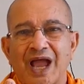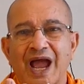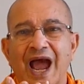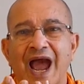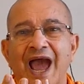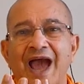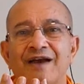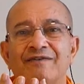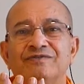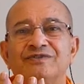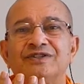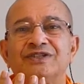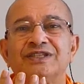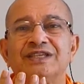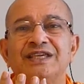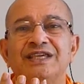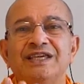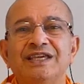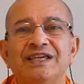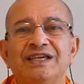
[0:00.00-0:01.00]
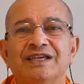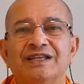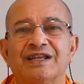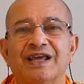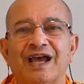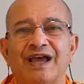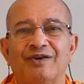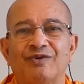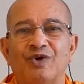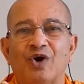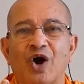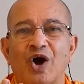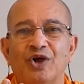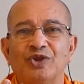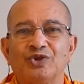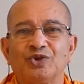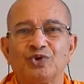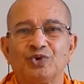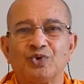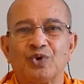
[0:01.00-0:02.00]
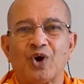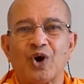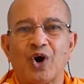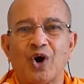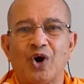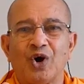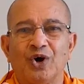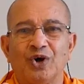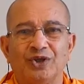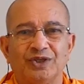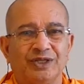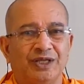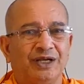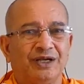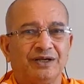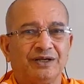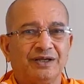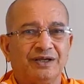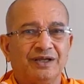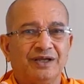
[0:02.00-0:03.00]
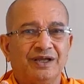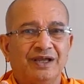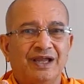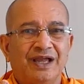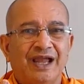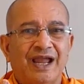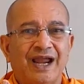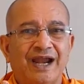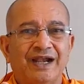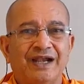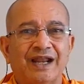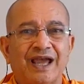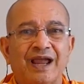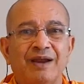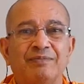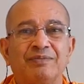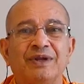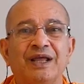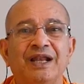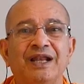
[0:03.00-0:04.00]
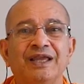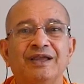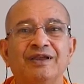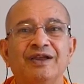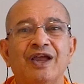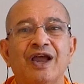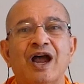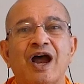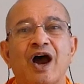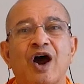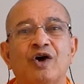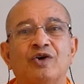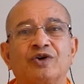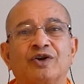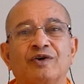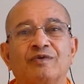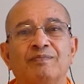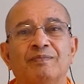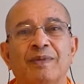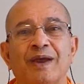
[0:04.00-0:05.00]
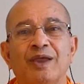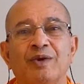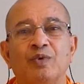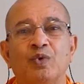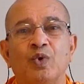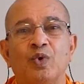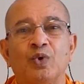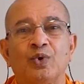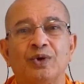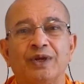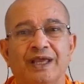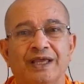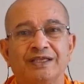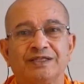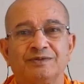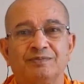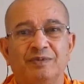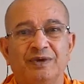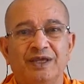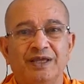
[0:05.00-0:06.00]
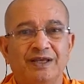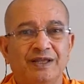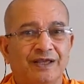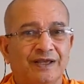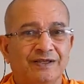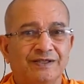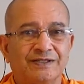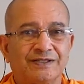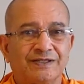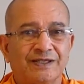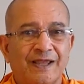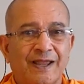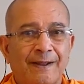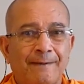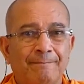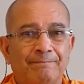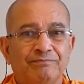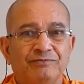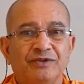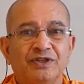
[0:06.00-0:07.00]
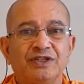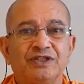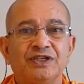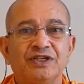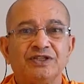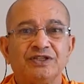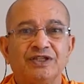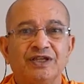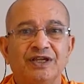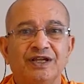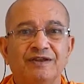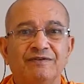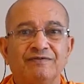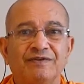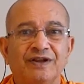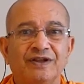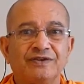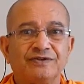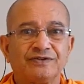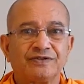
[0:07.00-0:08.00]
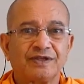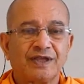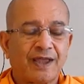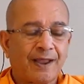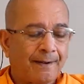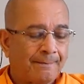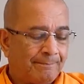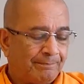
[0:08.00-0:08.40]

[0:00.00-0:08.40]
I have seen, I have gone through all that, and I am telling out of my own experience. This is the difference.